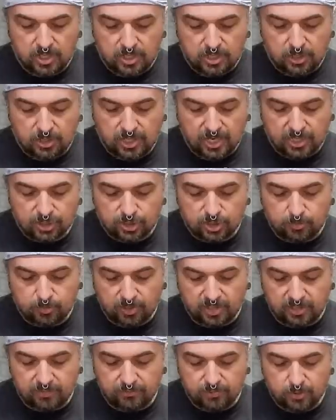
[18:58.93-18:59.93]
you can actually
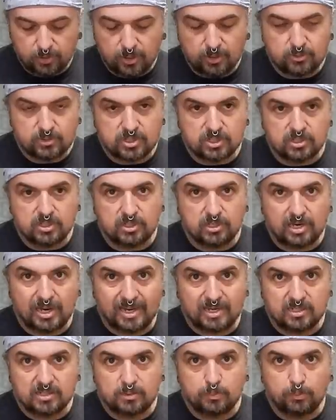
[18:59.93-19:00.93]
play a few notes into the
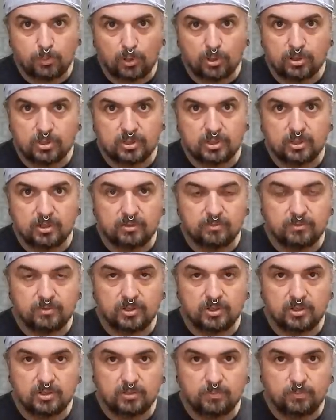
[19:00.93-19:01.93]
next part of
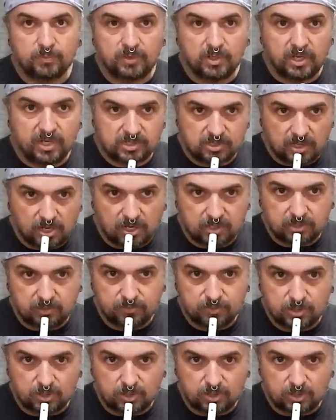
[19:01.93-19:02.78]
the next octave.